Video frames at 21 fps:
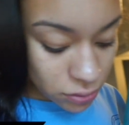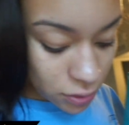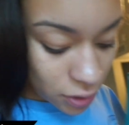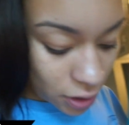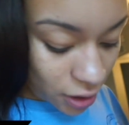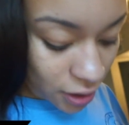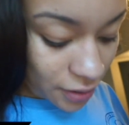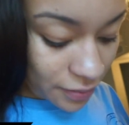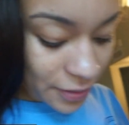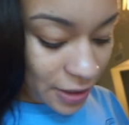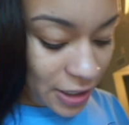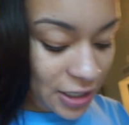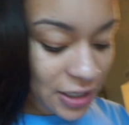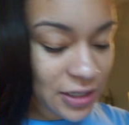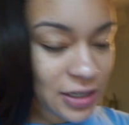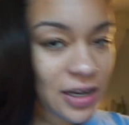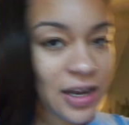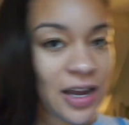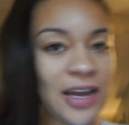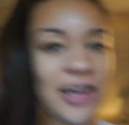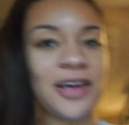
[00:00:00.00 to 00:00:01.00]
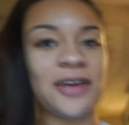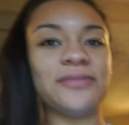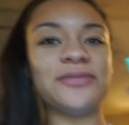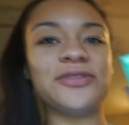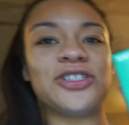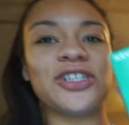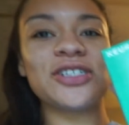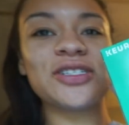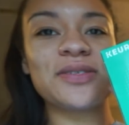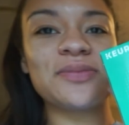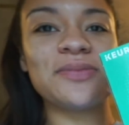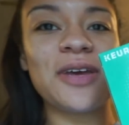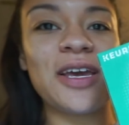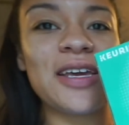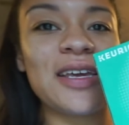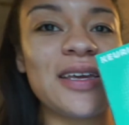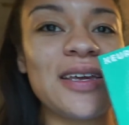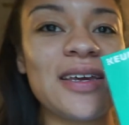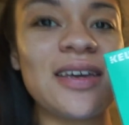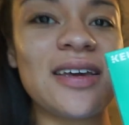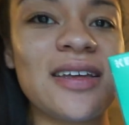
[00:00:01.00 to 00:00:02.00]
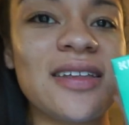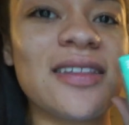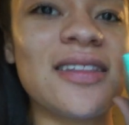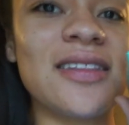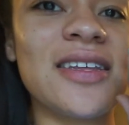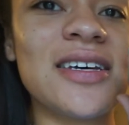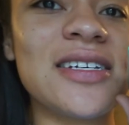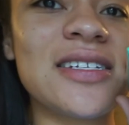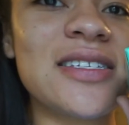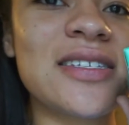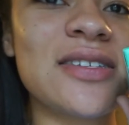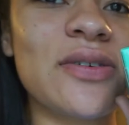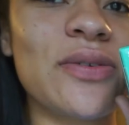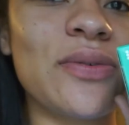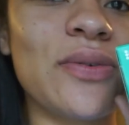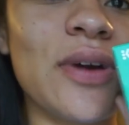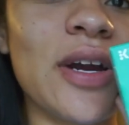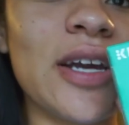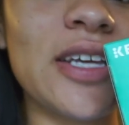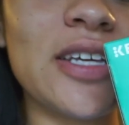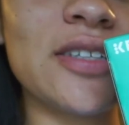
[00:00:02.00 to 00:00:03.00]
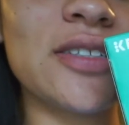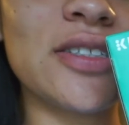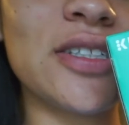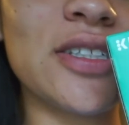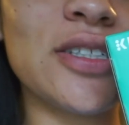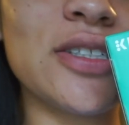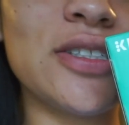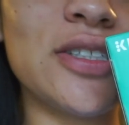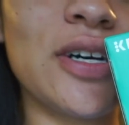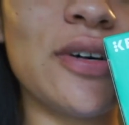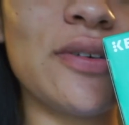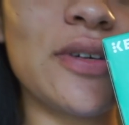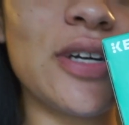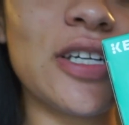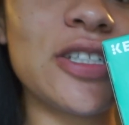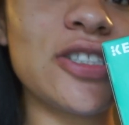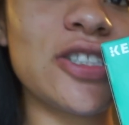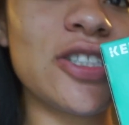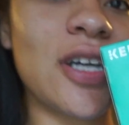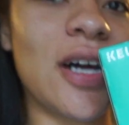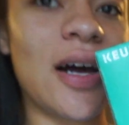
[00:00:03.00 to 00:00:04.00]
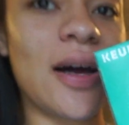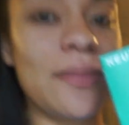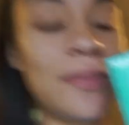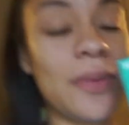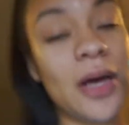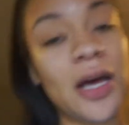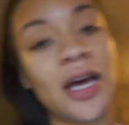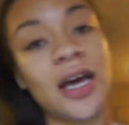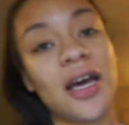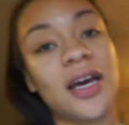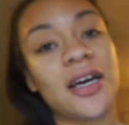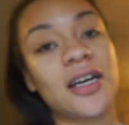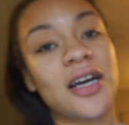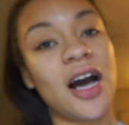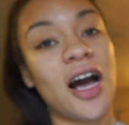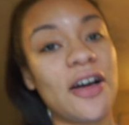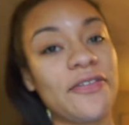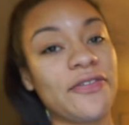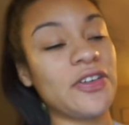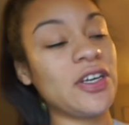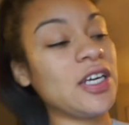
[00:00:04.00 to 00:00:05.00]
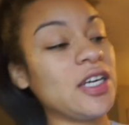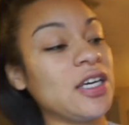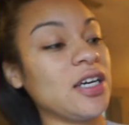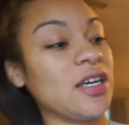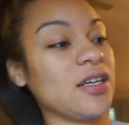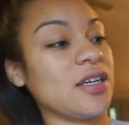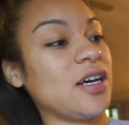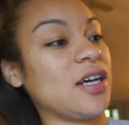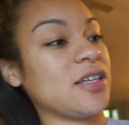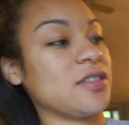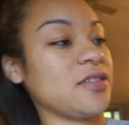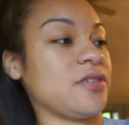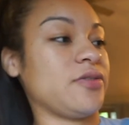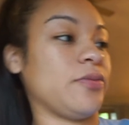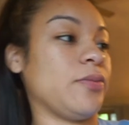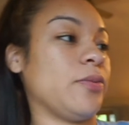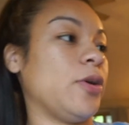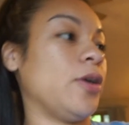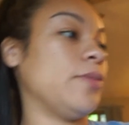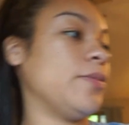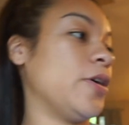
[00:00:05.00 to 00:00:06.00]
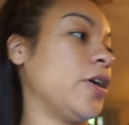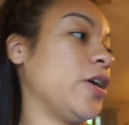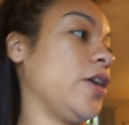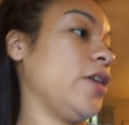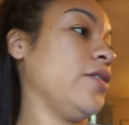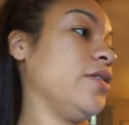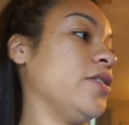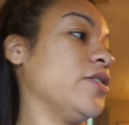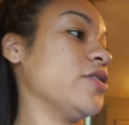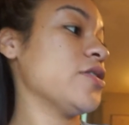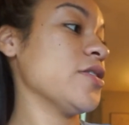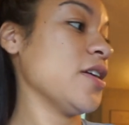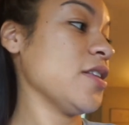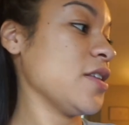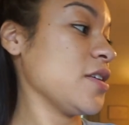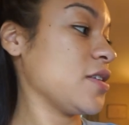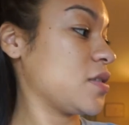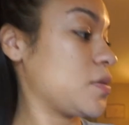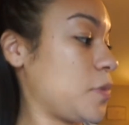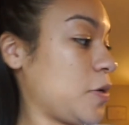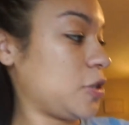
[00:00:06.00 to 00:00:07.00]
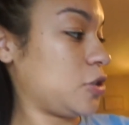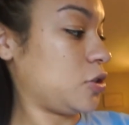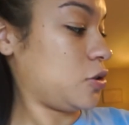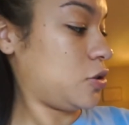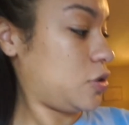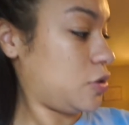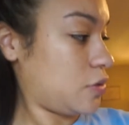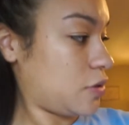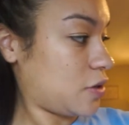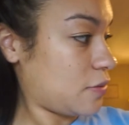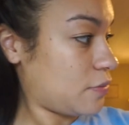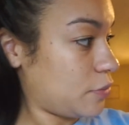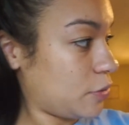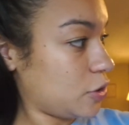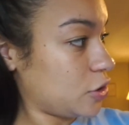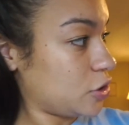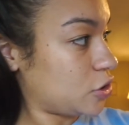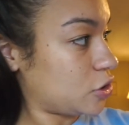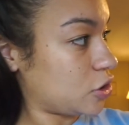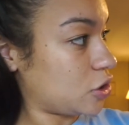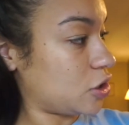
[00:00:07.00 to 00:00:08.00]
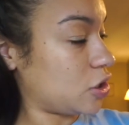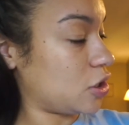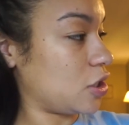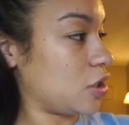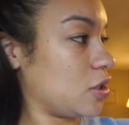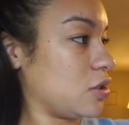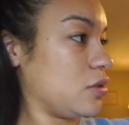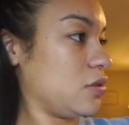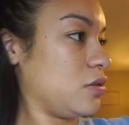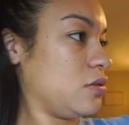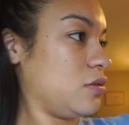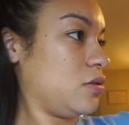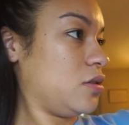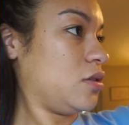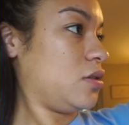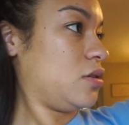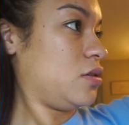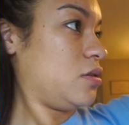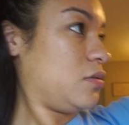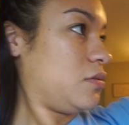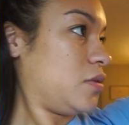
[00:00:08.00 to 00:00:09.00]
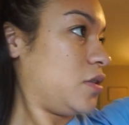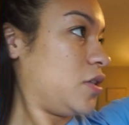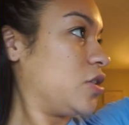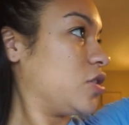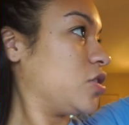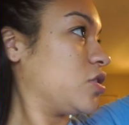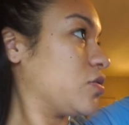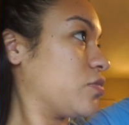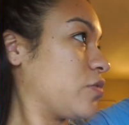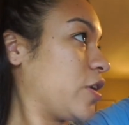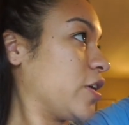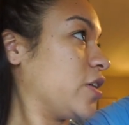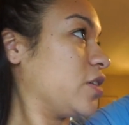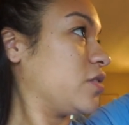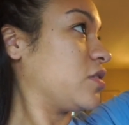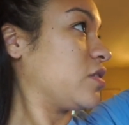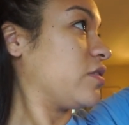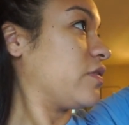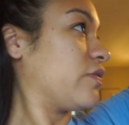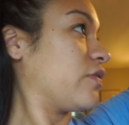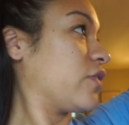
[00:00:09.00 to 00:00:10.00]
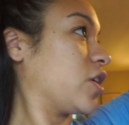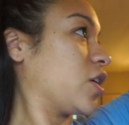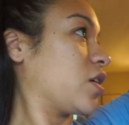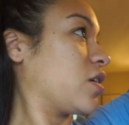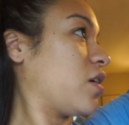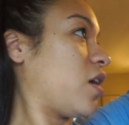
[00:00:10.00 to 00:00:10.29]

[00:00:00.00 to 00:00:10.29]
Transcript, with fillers: oh man, I am just making this regular donut shop Coffee, got this from Walmart. There's nothing special to it. I'm pretty sure it's just regular freaking